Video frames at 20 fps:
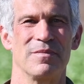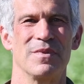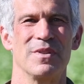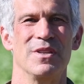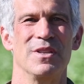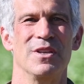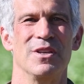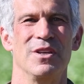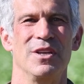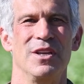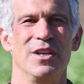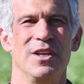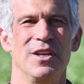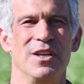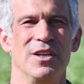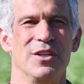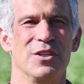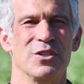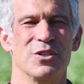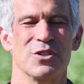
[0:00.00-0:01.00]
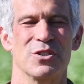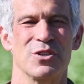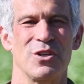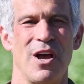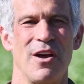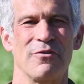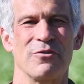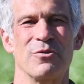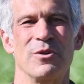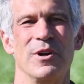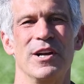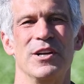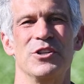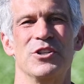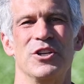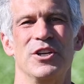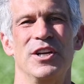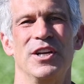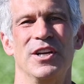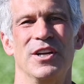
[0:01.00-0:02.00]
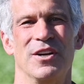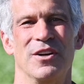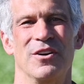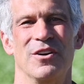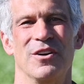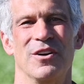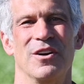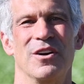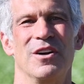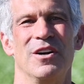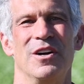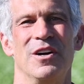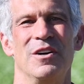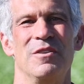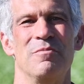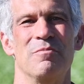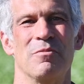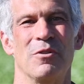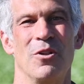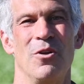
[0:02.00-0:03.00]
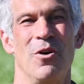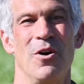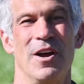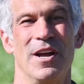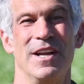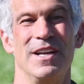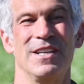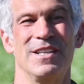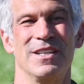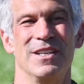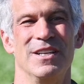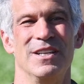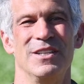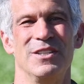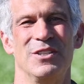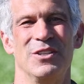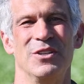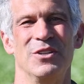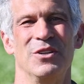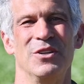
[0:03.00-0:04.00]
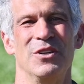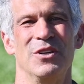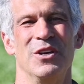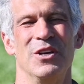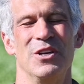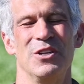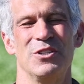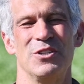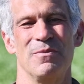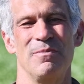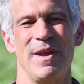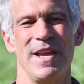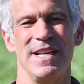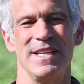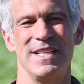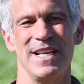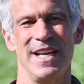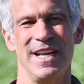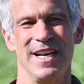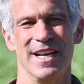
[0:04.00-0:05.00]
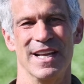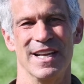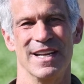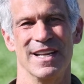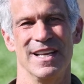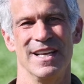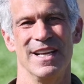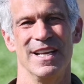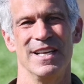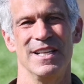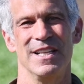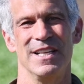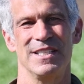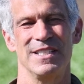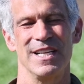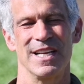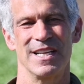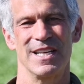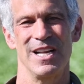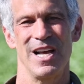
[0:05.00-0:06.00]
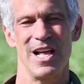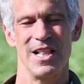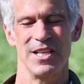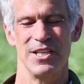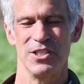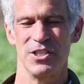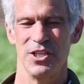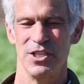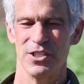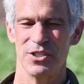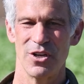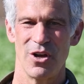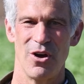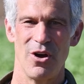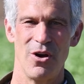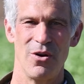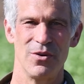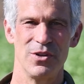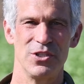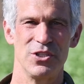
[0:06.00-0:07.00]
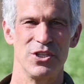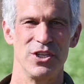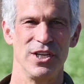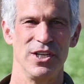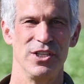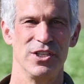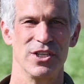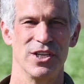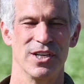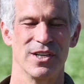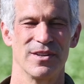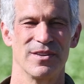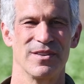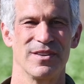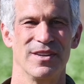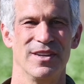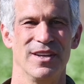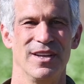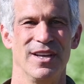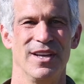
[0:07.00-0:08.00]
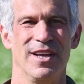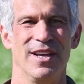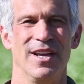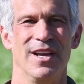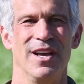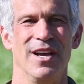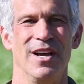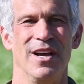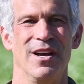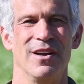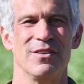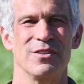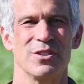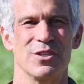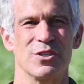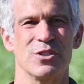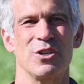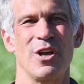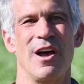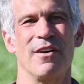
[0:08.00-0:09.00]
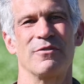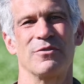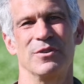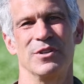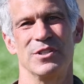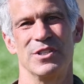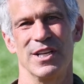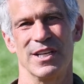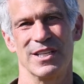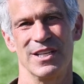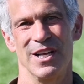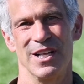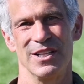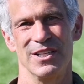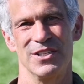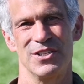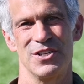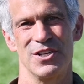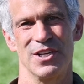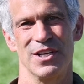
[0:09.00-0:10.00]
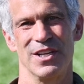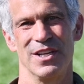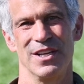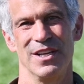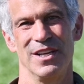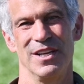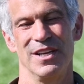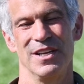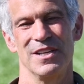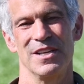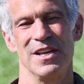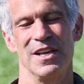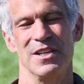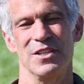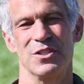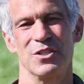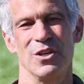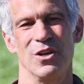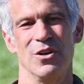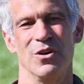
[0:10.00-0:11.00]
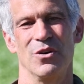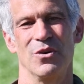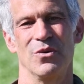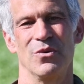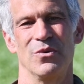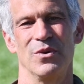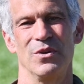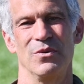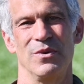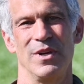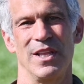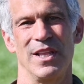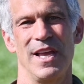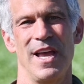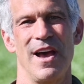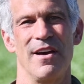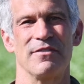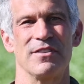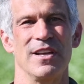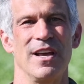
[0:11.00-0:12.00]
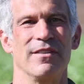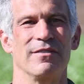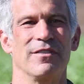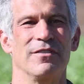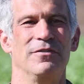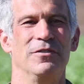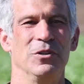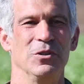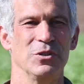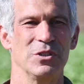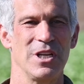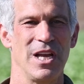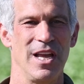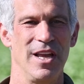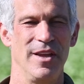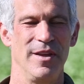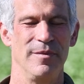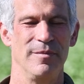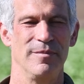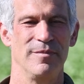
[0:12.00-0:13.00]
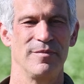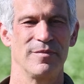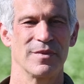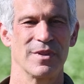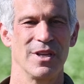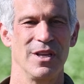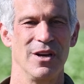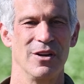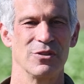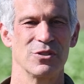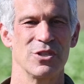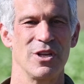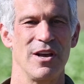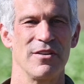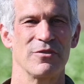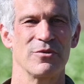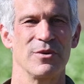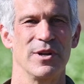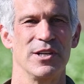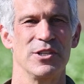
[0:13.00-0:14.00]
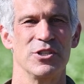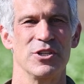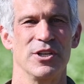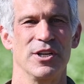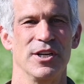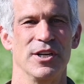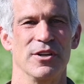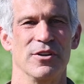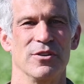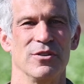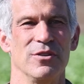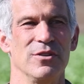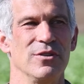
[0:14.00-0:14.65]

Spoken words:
the software engineer employed to maintain it. The technology is always changing, the software technology. And so we really have to have a full-time, software engineer